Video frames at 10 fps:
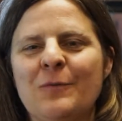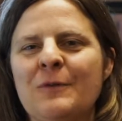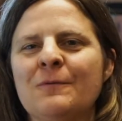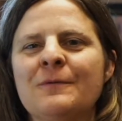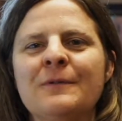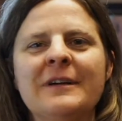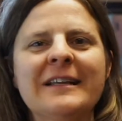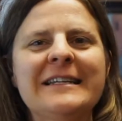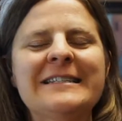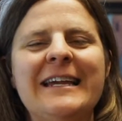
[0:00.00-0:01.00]
We
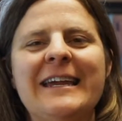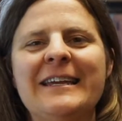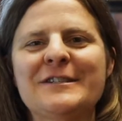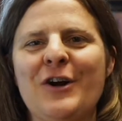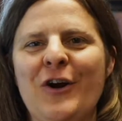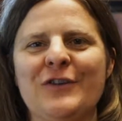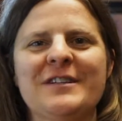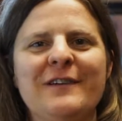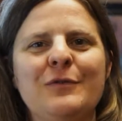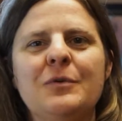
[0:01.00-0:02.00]
really take it to heart to
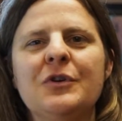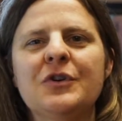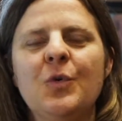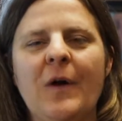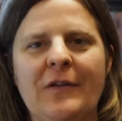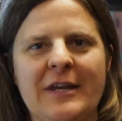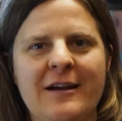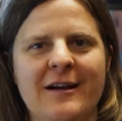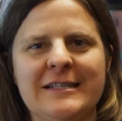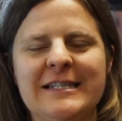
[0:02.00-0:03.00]
give you good quality
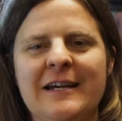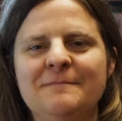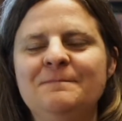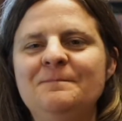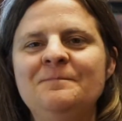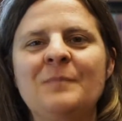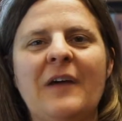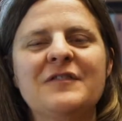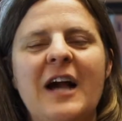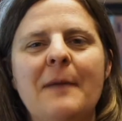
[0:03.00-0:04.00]
content
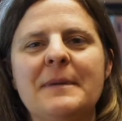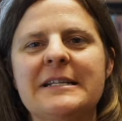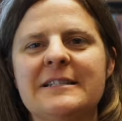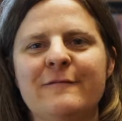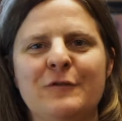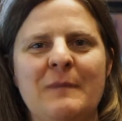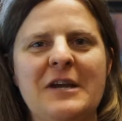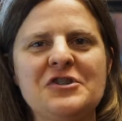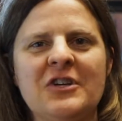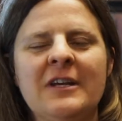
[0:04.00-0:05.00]
of topics and
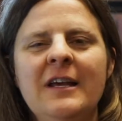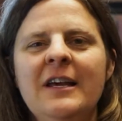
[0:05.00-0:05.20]
information